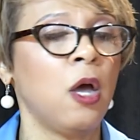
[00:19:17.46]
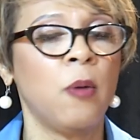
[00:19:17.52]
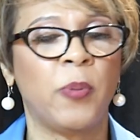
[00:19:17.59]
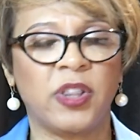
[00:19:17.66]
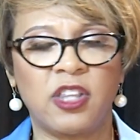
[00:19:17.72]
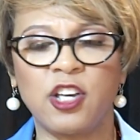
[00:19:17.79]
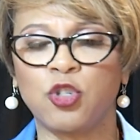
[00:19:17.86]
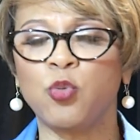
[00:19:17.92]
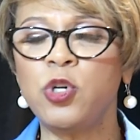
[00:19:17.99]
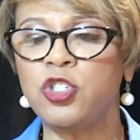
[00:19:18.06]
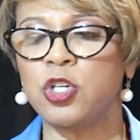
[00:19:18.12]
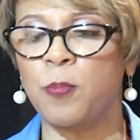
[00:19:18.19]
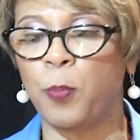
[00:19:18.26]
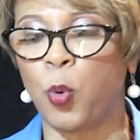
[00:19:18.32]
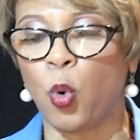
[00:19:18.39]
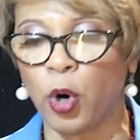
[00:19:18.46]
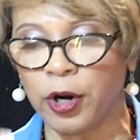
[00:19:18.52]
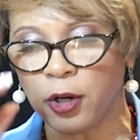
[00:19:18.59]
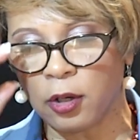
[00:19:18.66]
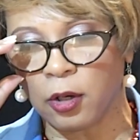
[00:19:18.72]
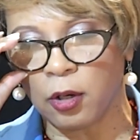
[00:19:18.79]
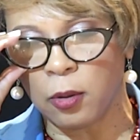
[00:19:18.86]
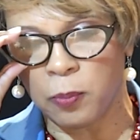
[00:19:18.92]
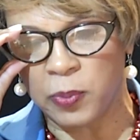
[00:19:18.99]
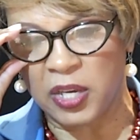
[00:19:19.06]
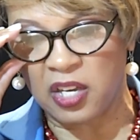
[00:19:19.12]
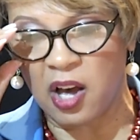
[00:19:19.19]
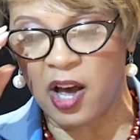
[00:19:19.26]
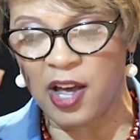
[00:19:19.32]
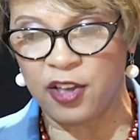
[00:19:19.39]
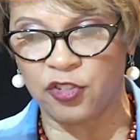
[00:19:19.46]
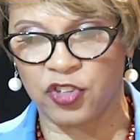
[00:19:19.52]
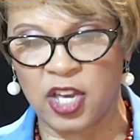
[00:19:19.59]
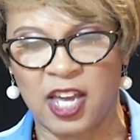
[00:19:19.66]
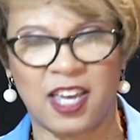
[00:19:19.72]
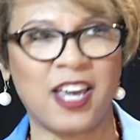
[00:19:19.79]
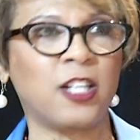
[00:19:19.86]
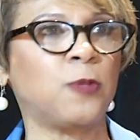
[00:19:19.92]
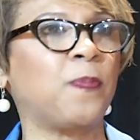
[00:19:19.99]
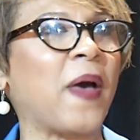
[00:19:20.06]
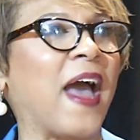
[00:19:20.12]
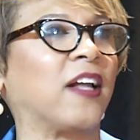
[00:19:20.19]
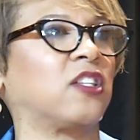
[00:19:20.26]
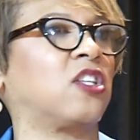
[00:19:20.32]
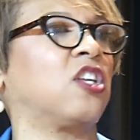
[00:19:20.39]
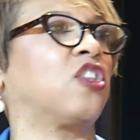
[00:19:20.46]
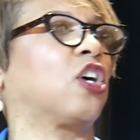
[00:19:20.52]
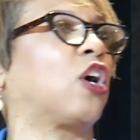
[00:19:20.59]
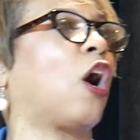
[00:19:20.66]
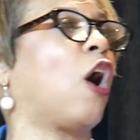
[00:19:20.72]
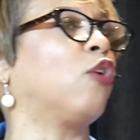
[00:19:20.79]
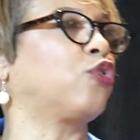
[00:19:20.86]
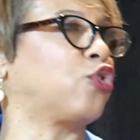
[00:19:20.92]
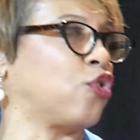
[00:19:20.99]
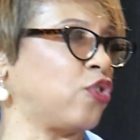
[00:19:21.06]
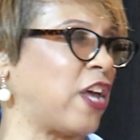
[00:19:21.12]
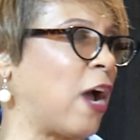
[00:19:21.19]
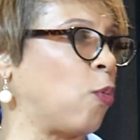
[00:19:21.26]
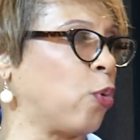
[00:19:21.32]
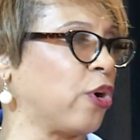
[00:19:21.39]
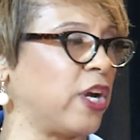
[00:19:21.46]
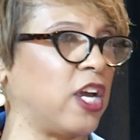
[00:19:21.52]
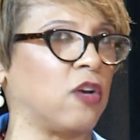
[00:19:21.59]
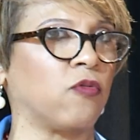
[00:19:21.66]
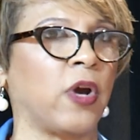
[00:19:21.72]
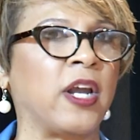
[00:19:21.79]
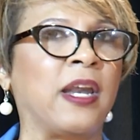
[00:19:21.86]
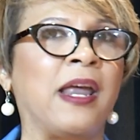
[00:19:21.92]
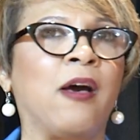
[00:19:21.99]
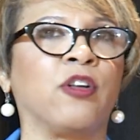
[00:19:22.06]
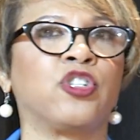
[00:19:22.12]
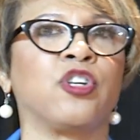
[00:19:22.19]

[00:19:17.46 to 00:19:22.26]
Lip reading: But this one's important because it gets back to the culture that we're in right now.